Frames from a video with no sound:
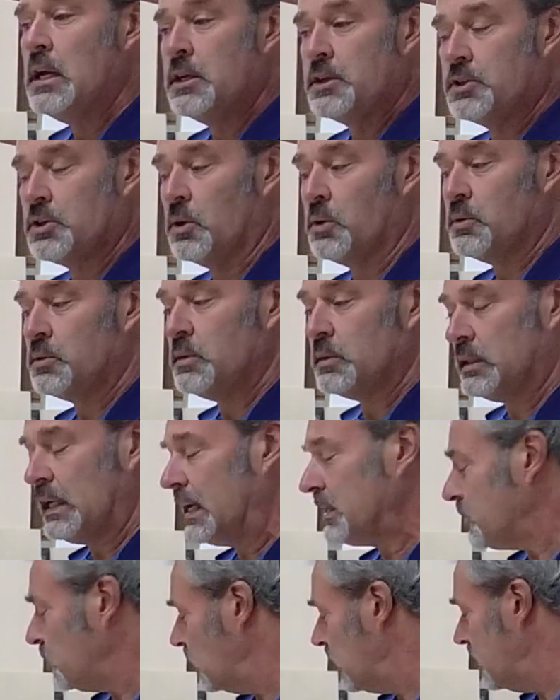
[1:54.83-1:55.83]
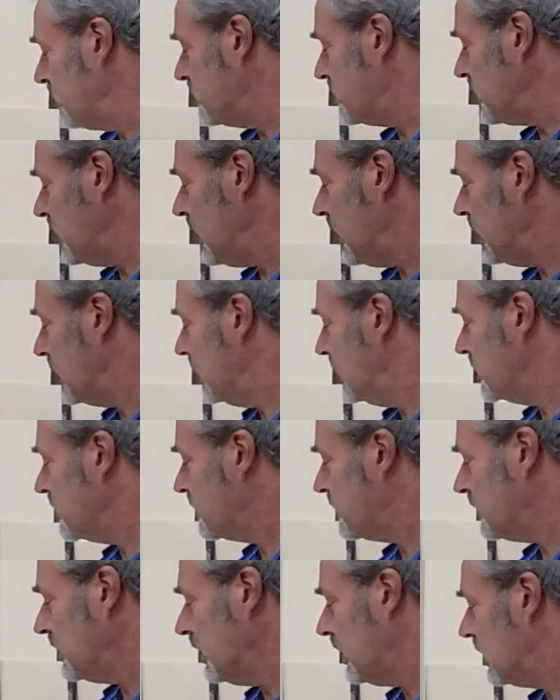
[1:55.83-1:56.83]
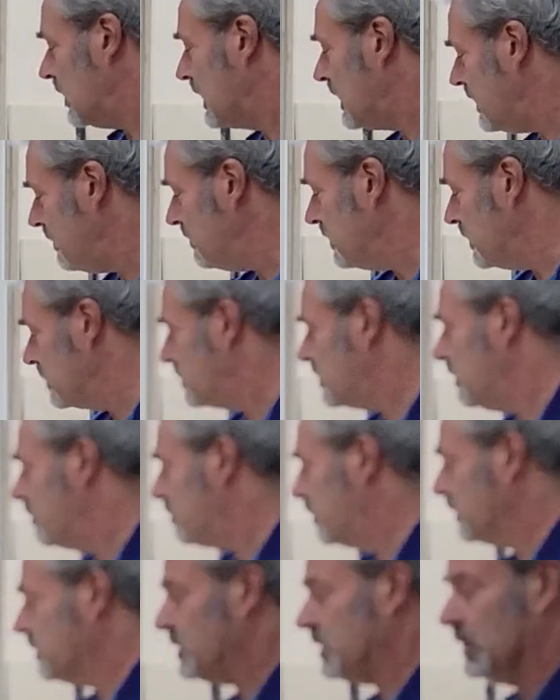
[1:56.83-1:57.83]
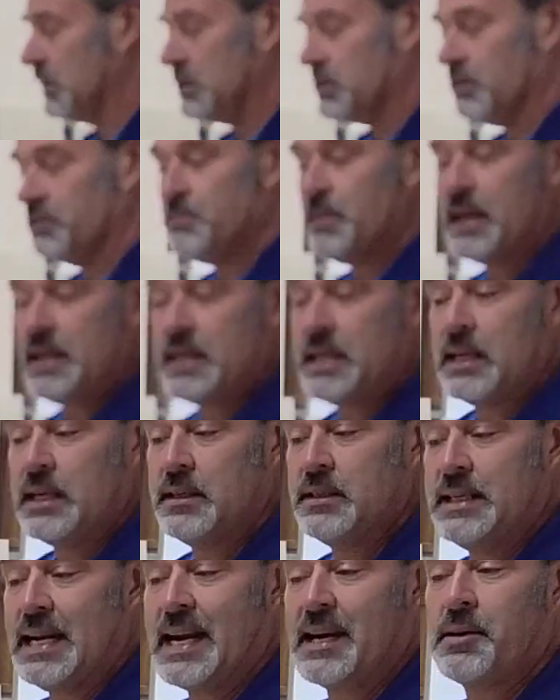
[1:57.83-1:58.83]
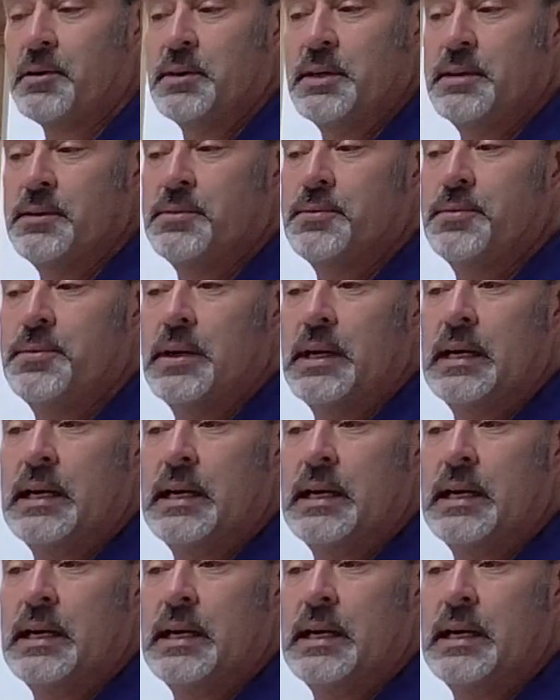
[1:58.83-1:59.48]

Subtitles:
So that's what I'm saying is, like even the simplest things of making decorative